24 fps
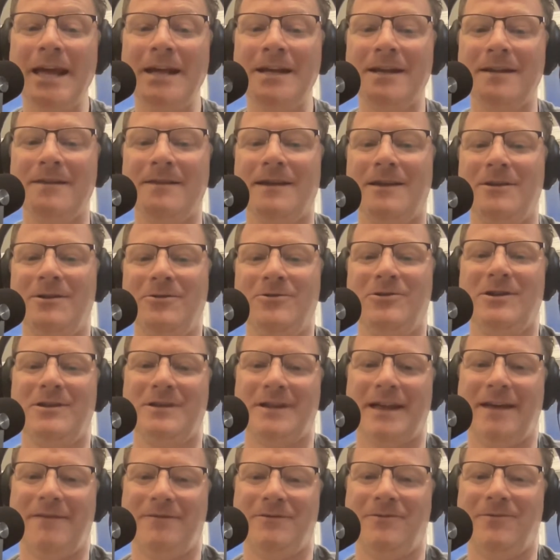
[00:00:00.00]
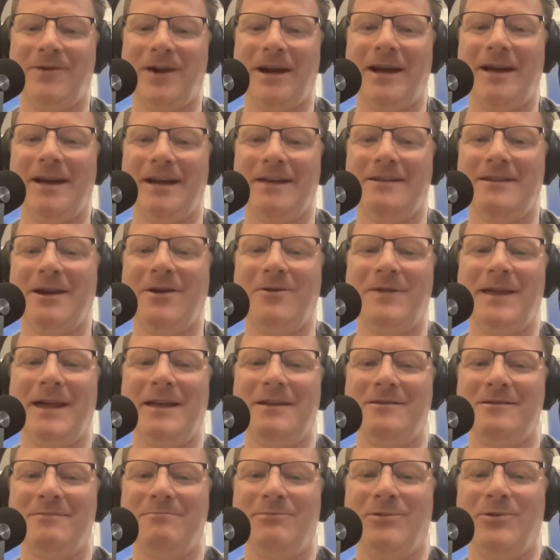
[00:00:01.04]
it, then you just have to recognize how
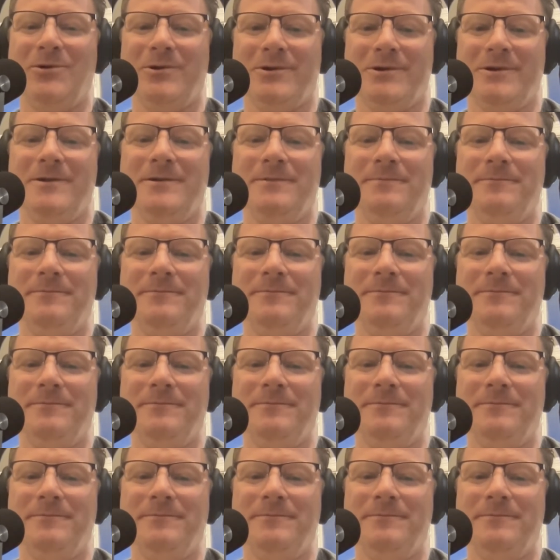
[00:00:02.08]
that's important.